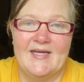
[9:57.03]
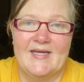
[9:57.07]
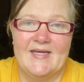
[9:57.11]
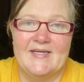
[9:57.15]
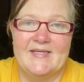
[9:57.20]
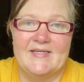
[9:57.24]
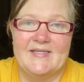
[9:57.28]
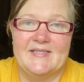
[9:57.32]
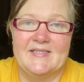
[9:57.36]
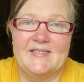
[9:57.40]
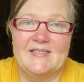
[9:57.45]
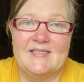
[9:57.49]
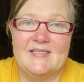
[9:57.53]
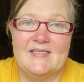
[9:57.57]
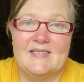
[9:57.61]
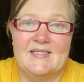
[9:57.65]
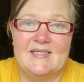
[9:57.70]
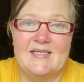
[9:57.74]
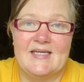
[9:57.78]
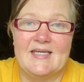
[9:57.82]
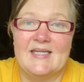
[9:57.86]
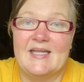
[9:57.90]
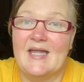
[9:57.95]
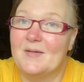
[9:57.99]

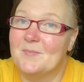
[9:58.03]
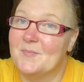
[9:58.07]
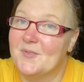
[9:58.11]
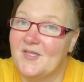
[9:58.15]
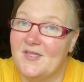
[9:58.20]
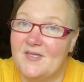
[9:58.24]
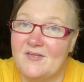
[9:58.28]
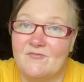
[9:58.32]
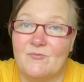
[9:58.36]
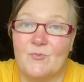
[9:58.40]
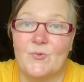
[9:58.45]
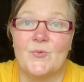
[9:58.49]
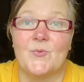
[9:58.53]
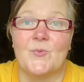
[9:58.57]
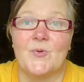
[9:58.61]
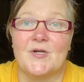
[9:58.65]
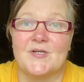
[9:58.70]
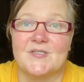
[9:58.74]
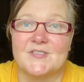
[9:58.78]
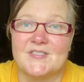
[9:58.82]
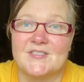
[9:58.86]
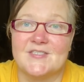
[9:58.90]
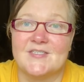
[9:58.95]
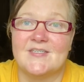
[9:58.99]
And I believe we're
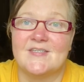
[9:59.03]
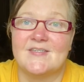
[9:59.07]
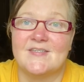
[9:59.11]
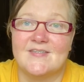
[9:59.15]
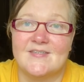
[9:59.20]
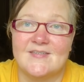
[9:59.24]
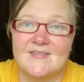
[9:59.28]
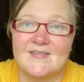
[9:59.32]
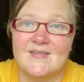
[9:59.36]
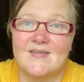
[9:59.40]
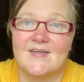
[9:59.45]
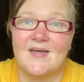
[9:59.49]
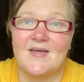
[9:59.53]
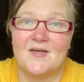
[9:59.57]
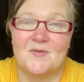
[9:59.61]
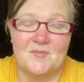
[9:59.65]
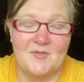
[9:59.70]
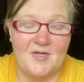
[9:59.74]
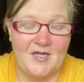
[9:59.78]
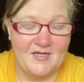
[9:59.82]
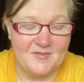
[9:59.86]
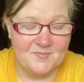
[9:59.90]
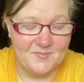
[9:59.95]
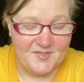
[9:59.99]
worse.
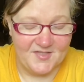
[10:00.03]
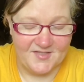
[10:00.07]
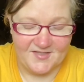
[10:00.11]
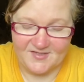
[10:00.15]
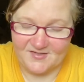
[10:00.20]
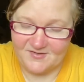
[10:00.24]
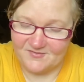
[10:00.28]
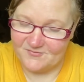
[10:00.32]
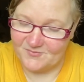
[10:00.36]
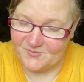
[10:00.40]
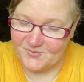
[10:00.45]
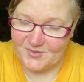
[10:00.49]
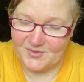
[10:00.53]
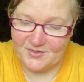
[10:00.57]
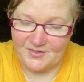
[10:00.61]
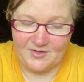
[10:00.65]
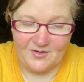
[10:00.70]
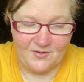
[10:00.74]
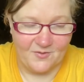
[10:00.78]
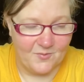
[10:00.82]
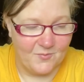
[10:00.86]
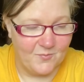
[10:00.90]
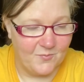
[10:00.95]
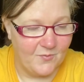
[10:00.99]
I believe we
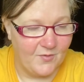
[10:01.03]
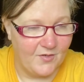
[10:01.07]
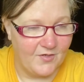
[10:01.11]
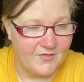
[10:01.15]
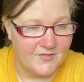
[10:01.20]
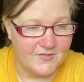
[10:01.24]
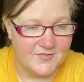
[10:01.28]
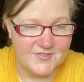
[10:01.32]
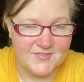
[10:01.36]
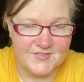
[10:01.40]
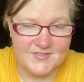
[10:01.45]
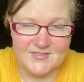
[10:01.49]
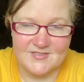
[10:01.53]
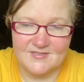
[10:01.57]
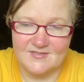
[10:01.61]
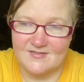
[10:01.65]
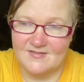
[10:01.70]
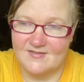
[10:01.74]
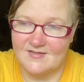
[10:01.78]
are worse.